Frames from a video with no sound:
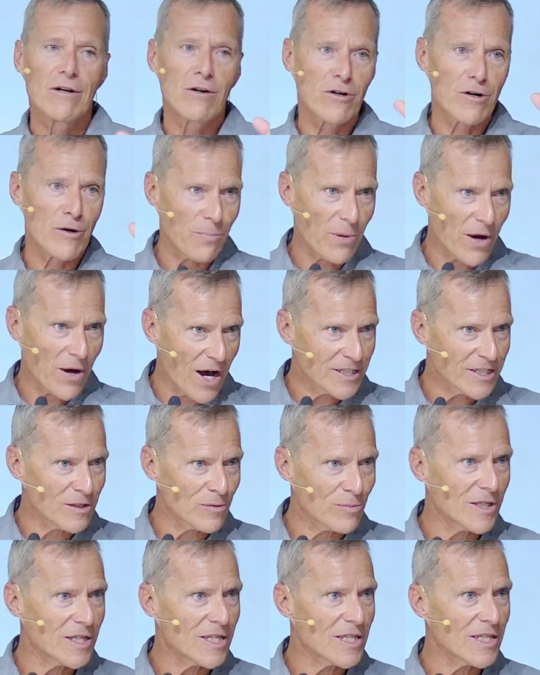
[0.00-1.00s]
Or
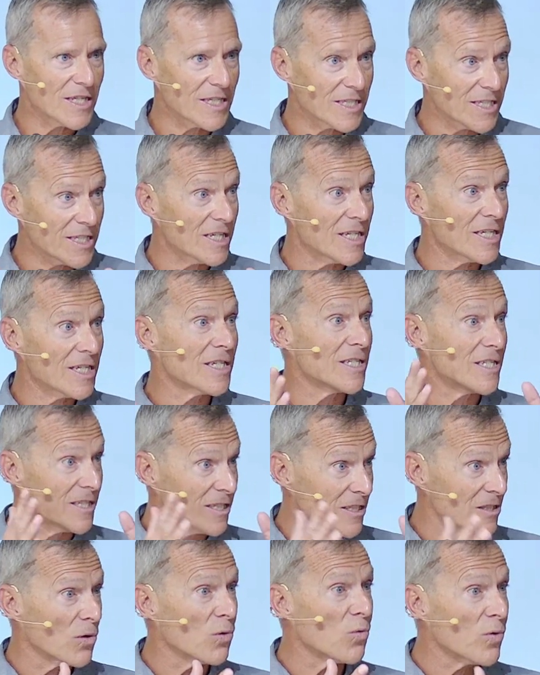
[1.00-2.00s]
possibly this
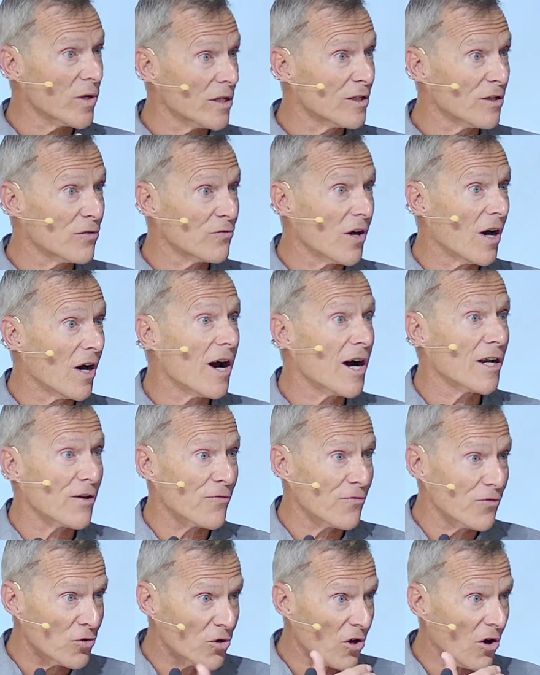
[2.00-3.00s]
is the will of God.
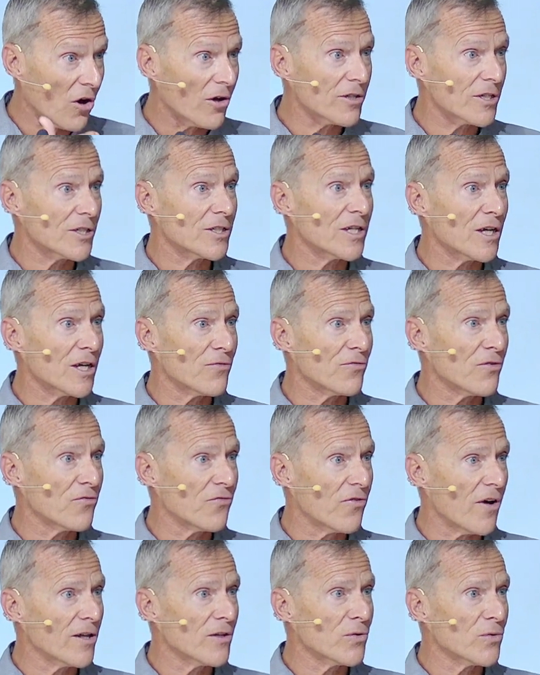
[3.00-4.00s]
If you call yourself a
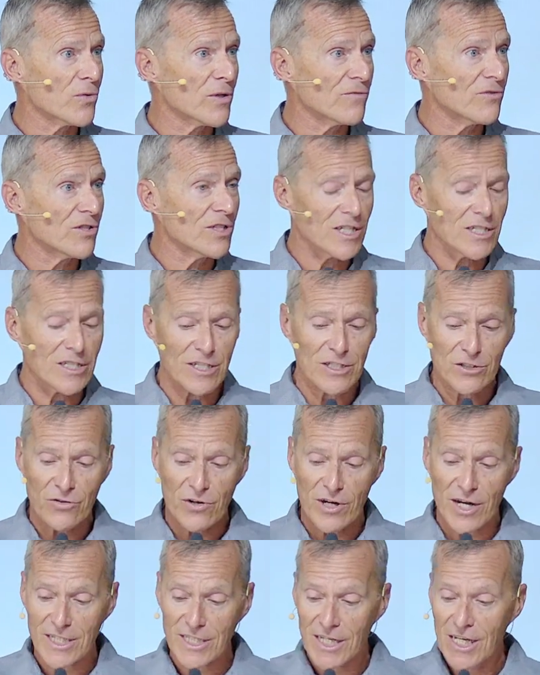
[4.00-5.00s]
follower of Jesus
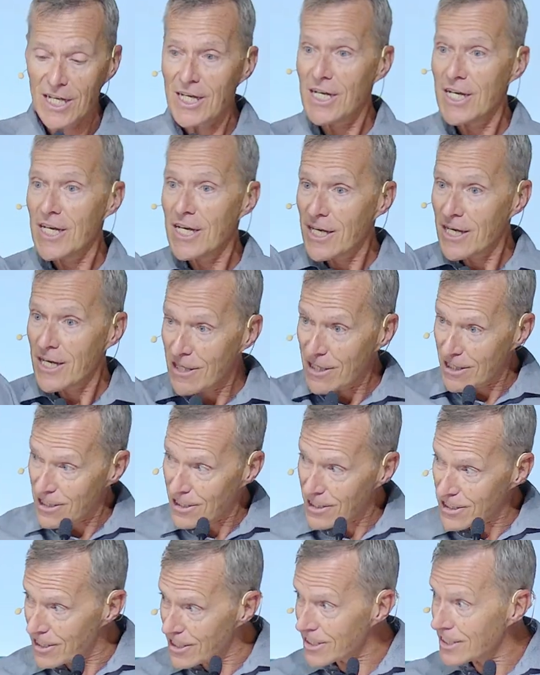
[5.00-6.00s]
Christ,
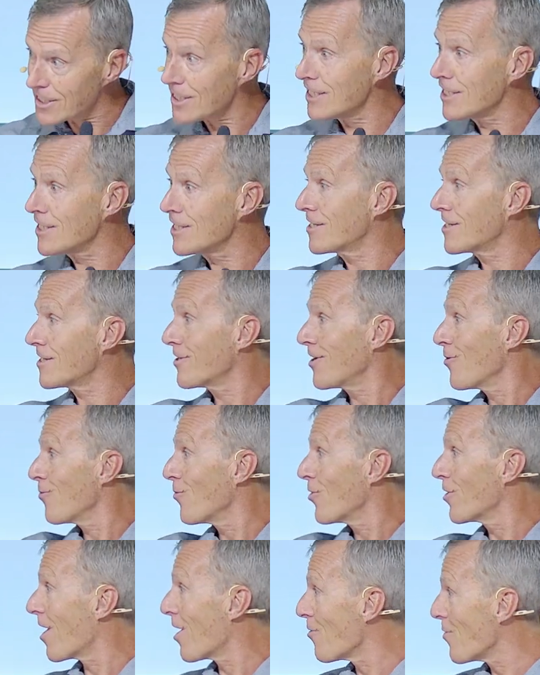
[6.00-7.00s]
this is
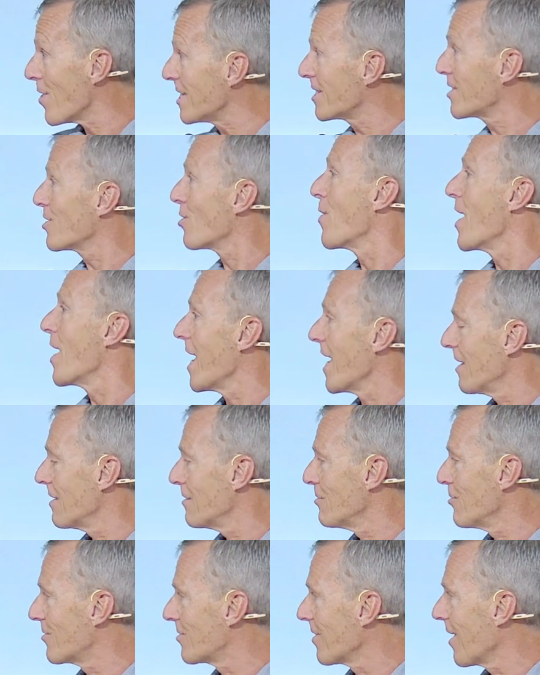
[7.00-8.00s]
what our resume
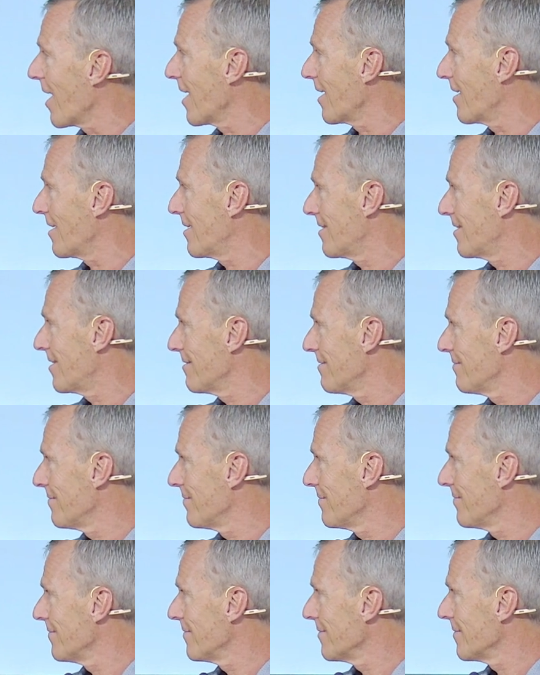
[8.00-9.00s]
looks like.
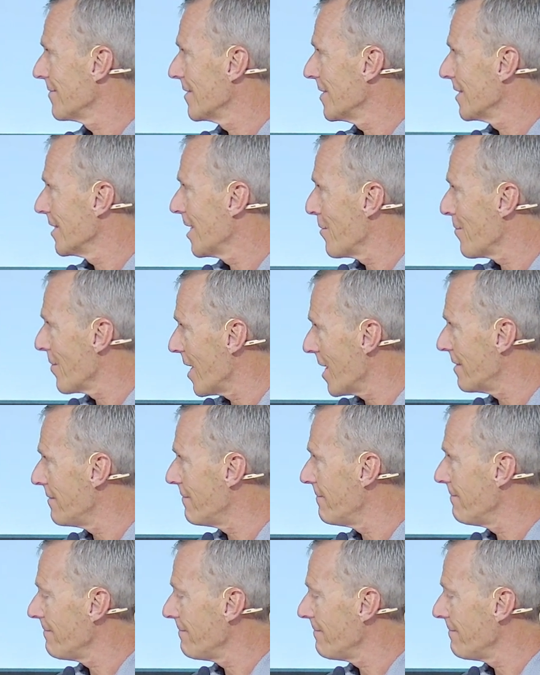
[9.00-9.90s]
Amen?